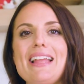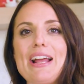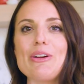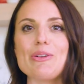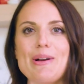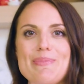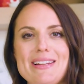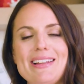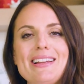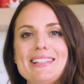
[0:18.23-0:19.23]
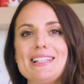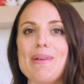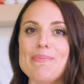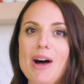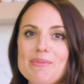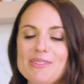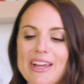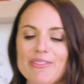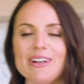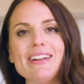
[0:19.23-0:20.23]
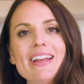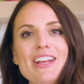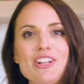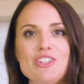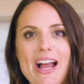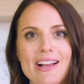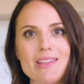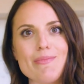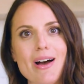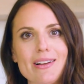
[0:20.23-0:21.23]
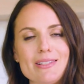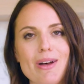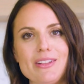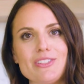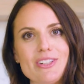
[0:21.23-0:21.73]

that I grew up eating because it's my mom's favorite, Jack in the Box monster